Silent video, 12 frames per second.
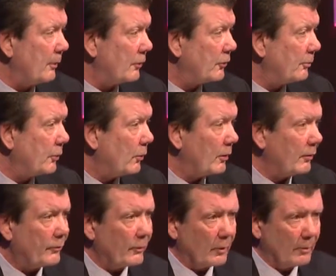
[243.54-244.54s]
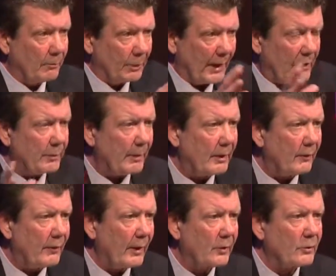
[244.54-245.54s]
most important for branch
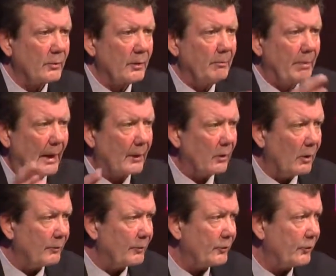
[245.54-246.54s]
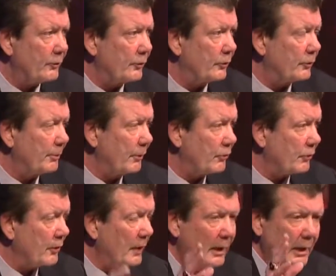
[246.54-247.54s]
manufacturing, back offices, distribution,